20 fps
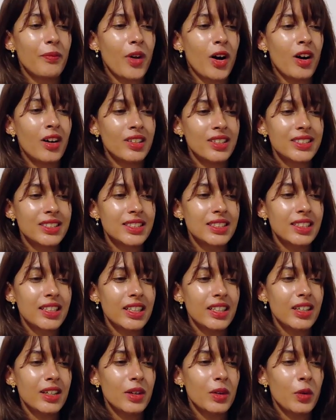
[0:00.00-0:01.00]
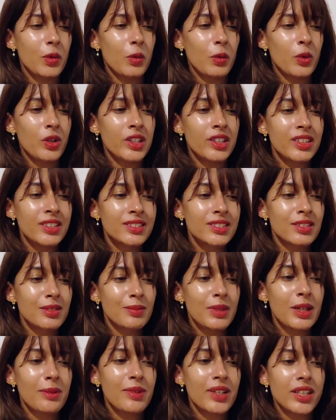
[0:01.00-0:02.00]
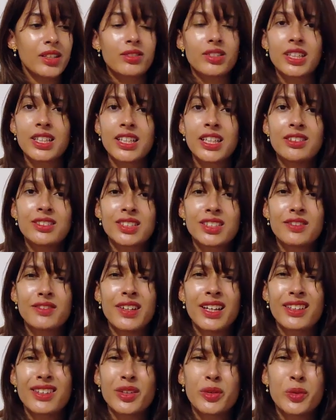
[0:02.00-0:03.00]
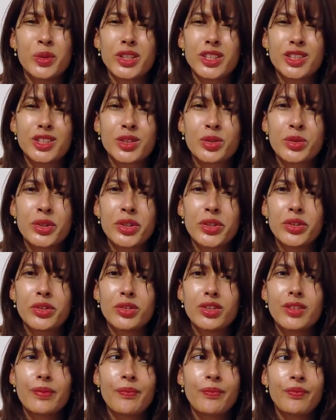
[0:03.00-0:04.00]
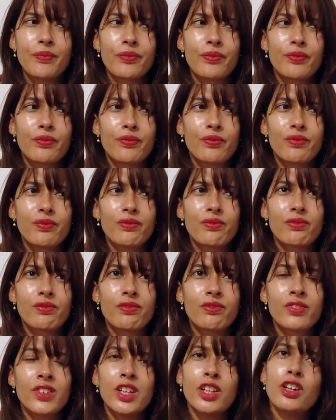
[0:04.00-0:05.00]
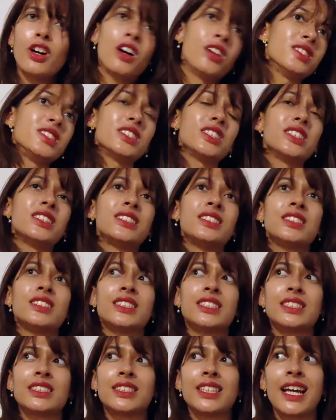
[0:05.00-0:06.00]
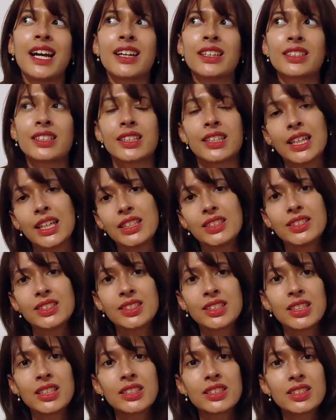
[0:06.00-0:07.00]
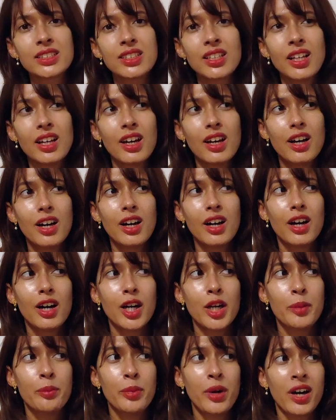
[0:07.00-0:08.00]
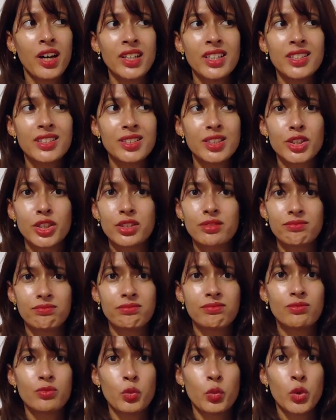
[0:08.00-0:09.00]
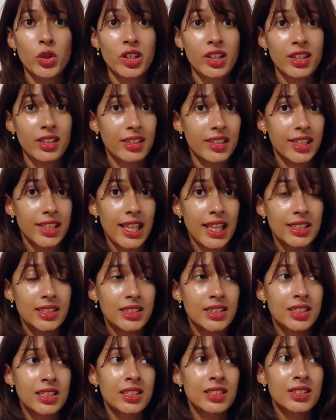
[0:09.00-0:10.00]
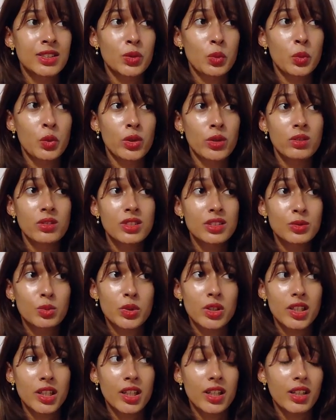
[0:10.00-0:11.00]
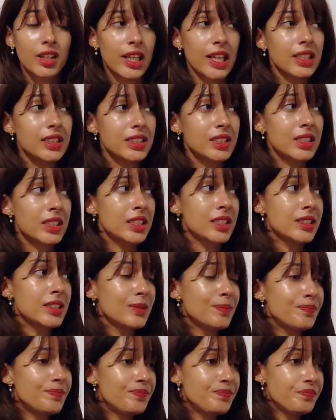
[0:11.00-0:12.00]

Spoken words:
honestly, what is on my mind right now is the fact that we're screwed. The odds are stacked against us. Our bodies are working against us. The world is working against us.